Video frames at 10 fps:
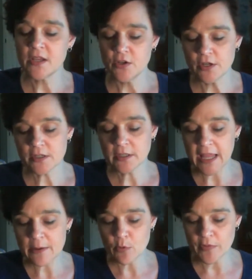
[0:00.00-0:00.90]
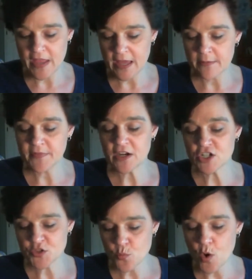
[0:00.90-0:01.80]
You're going to label them. They're
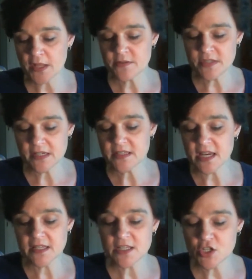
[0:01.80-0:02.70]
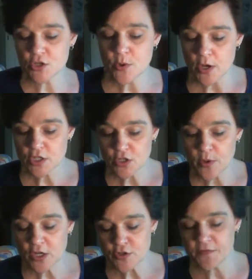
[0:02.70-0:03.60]
just 116s and
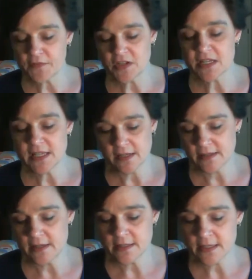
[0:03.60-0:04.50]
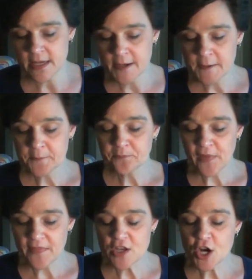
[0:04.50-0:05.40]
256s.
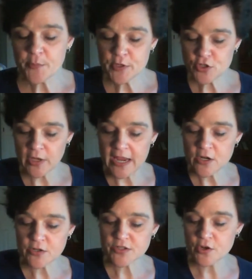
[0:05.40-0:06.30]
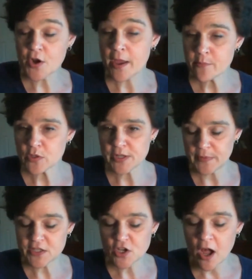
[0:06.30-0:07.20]
Then you're going to put your letters or numbers up at
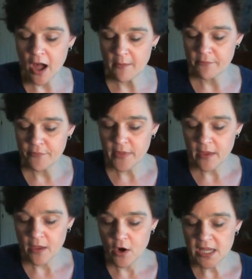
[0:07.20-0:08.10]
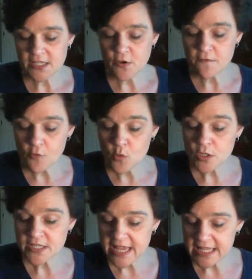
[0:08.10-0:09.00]
the top. All right, so 4
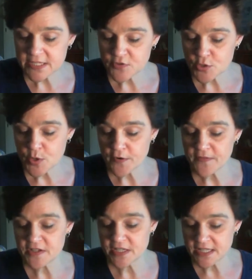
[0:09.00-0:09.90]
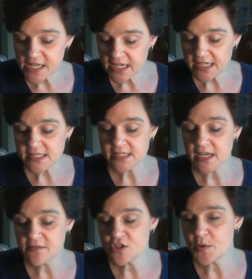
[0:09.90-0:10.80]
sets of 256
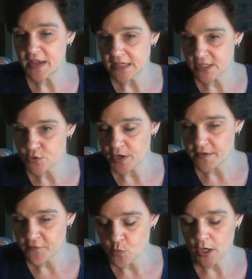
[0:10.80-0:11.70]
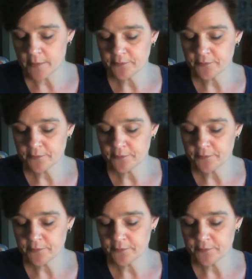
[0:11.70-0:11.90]
gives you 1024.